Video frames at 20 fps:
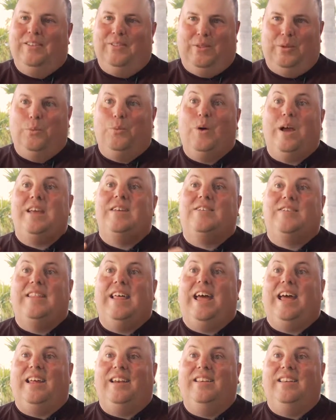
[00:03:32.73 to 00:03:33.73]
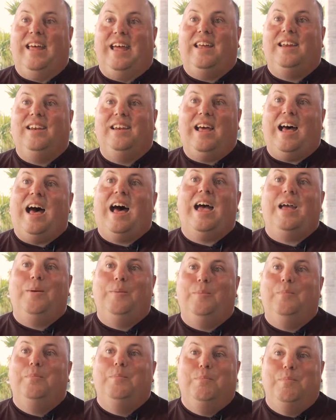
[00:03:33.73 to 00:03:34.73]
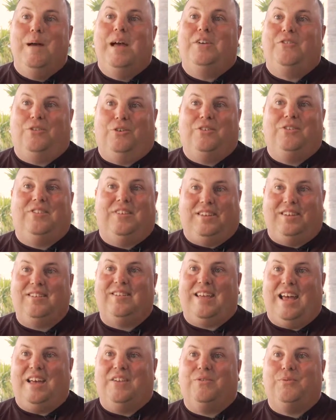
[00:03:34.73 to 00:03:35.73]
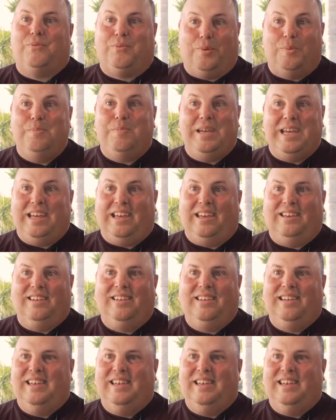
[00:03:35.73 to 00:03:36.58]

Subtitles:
the ways that I measure success for me.